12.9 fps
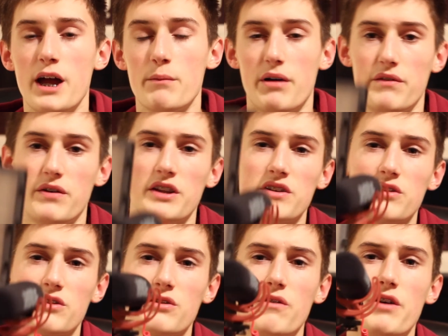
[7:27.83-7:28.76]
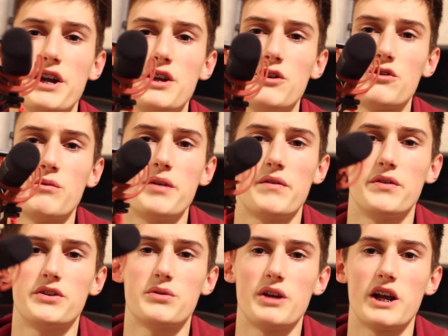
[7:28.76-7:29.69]
But I found this is a very useful
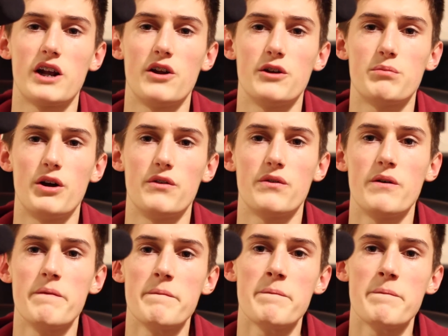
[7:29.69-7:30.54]
method to include both